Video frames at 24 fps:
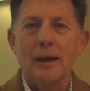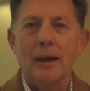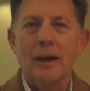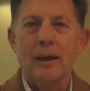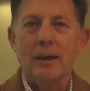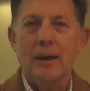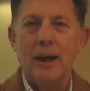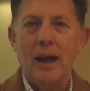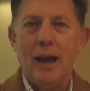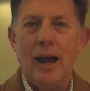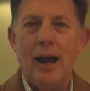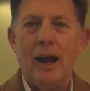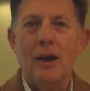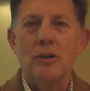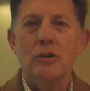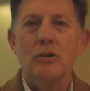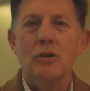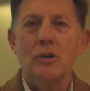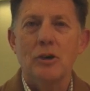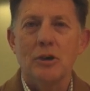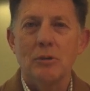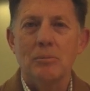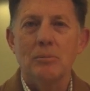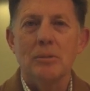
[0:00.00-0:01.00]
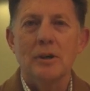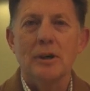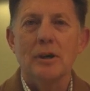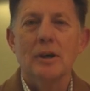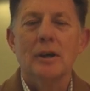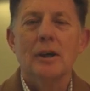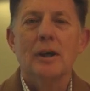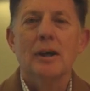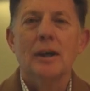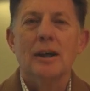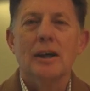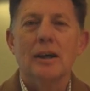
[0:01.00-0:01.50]
and how you can be
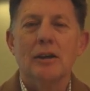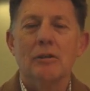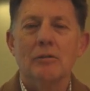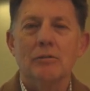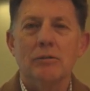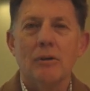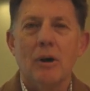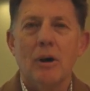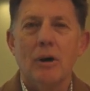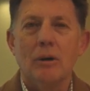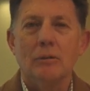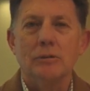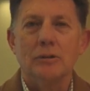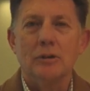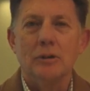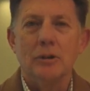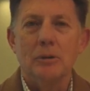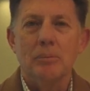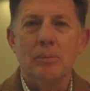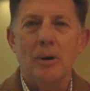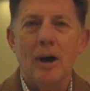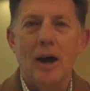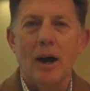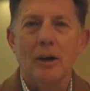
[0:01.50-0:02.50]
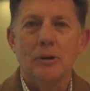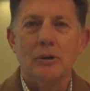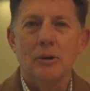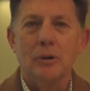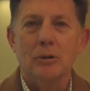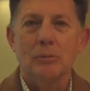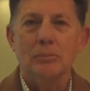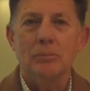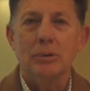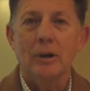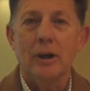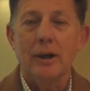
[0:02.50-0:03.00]
involved in the part you
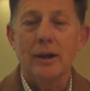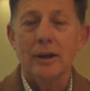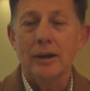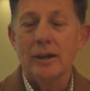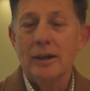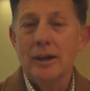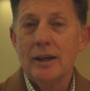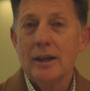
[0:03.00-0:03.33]
can play.